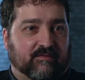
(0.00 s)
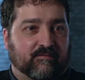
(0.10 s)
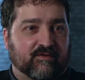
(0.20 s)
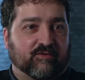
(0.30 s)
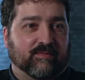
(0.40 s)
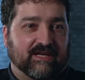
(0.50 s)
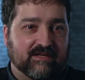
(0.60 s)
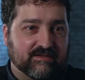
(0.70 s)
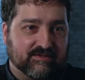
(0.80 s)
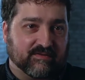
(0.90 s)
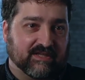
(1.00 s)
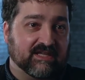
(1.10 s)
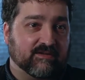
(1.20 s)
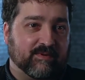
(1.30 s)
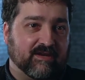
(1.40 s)
film industry, the
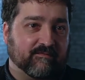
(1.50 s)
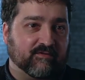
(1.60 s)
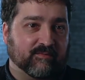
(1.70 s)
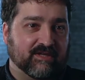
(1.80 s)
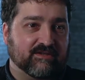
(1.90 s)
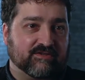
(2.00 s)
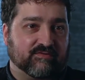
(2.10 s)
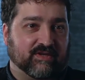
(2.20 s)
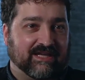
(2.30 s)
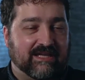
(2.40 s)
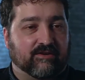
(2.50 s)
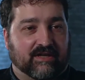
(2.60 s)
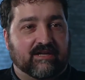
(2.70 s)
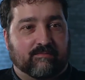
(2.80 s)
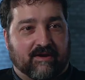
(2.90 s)
independent film industry here
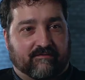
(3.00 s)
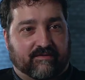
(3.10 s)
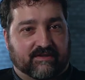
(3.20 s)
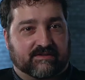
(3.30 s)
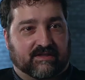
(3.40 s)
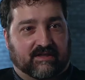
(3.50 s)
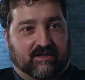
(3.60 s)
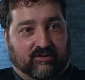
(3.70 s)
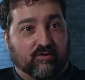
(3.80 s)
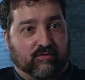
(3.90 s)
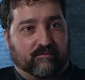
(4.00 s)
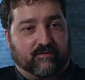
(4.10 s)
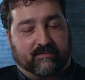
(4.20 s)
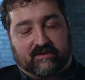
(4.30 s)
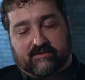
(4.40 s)
in Memphis, local
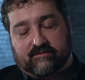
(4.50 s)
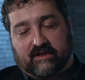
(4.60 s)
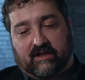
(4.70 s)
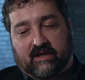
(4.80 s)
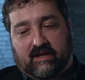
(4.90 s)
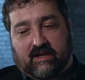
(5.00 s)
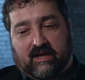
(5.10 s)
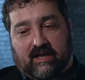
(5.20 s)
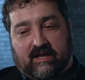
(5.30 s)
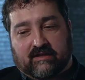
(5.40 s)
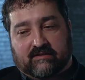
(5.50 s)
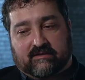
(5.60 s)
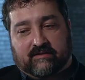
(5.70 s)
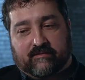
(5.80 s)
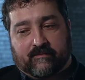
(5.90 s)
film industry, and
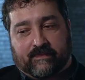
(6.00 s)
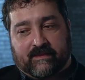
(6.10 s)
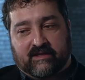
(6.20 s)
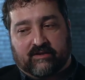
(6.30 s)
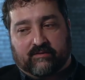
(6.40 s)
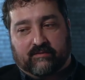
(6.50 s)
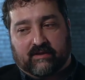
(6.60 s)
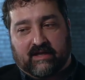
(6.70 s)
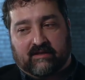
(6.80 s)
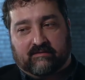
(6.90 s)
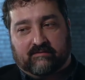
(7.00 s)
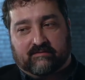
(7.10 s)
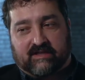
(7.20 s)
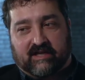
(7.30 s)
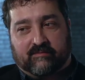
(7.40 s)
you know,
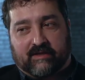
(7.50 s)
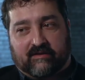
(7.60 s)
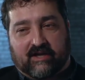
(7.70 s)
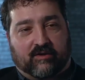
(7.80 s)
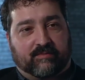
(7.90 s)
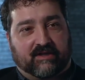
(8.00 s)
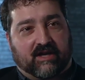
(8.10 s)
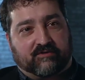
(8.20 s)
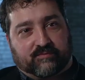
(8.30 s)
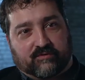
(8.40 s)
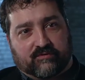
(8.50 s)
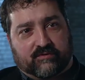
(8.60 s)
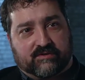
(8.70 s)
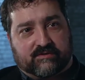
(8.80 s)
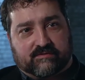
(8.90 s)
and talk about helping
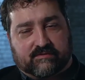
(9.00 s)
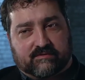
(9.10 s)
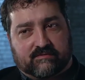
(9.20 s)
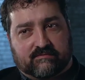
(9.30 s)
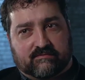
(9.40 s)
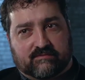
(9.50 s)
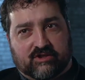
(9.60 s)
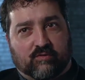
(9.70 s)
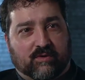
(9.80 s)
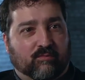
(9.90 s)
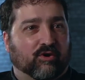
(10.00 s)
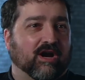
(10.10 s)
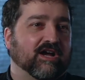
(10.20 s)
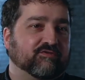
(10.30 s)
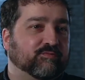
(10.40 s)
entrepreneurs. There's no one more
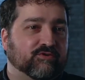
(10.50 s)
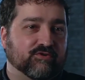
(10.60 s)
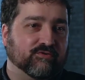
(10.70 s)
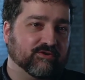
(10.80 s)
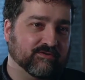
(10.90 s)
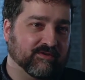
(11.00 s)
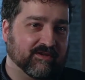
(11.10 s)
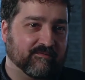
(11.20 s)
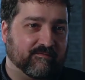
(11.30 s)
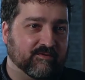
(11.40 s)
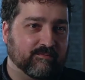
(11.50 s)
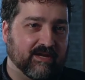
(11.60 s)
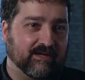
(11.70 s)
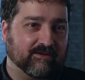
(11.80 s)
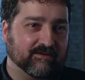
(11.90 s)
entrepreneurial than a
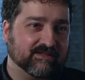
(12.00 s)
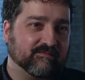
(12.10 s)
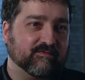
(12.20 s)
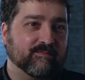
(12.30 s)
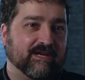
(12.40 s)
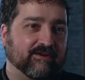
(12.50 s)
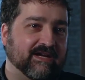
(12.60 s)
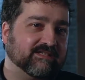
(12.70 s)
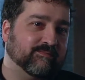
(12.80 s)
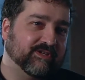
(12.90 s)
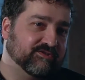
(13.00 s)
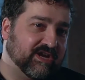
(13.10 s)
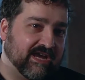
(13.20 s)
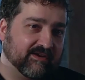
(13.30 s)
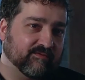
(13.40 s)
filmmaker, because a filmmaker has to be a
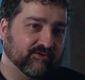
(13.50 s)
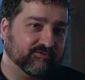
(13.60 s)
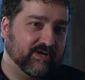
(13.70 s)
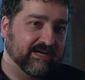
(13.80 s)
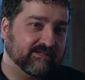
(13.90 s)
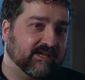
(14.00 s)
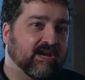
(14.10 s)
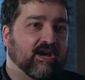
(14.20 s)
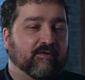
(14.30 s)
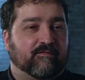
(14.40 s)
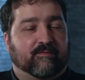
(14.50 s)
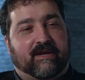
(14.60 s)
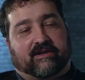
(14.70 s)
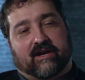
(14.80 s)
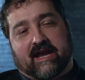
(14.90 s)
jack of all trades. A
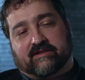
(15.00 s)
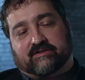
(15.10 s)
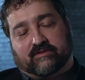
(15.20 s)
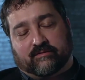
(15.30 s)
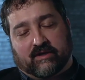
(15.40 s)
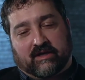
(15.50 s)
filmmaker has to